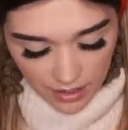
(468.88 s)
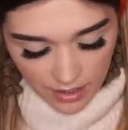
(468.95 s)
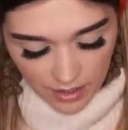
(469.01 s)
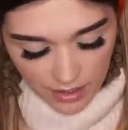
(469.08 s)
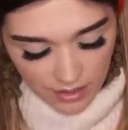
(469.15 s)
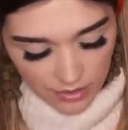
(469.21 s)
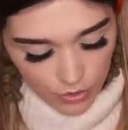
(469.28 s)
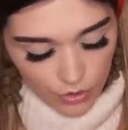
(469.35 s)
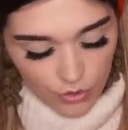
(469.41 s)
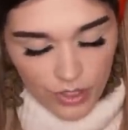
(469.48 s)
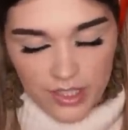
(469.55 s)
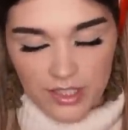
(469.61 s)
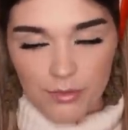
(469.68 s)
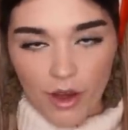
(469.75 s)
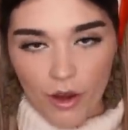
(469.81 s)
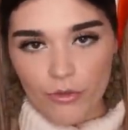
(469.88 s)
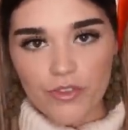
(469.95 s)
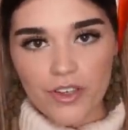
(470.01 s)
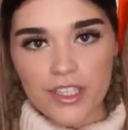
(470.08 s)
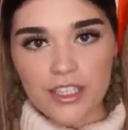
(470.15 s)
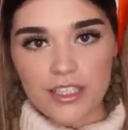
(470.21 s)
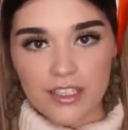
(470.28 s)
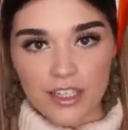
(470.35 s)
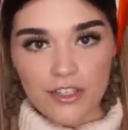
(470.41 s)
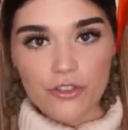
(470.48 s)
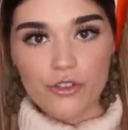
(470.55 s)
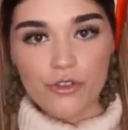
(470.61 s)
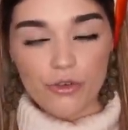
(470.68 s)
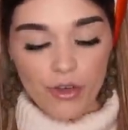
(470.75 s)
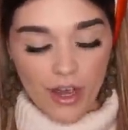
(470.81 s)
to create some outfits, and then
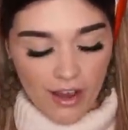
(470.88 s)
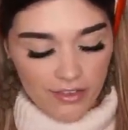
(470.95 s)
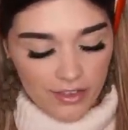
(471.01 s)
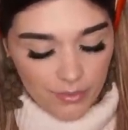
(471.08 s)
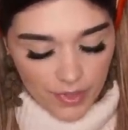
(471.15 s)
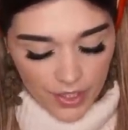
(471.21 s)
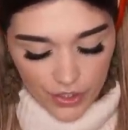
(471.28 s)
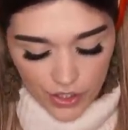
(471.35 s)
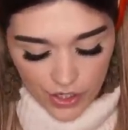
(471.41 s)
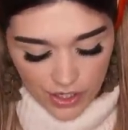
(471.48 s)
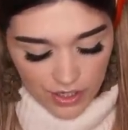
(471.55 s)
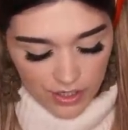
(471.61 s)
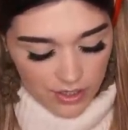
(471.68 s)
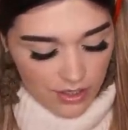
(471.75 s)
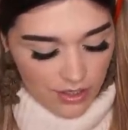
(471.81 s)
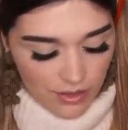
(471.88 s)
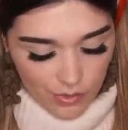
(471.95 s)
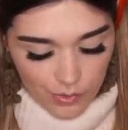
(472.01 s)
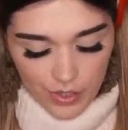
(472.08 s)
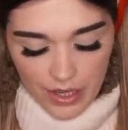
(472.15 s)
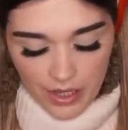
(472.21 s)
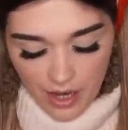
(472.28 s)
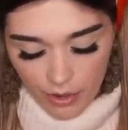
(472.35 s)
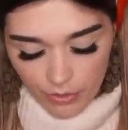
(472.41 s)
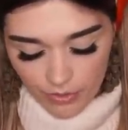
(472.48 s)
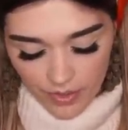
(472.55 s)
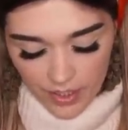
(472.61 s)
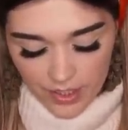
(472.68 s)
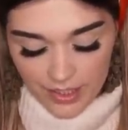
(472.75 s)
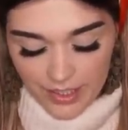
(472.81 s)
to have some pictures with
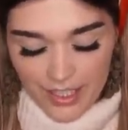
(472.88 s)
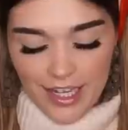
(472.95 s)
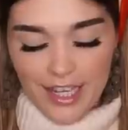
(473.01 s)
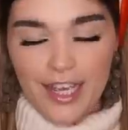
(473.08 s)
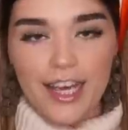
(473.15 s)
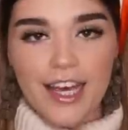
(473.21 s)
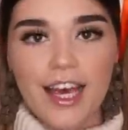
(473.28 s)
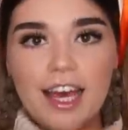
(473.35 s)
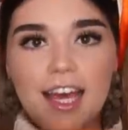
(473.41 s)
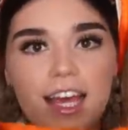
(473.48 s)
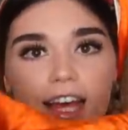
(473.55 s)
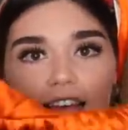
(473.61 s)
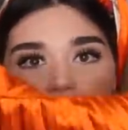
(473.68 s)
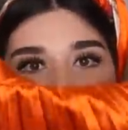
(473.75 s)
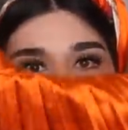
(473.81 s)
outfits. And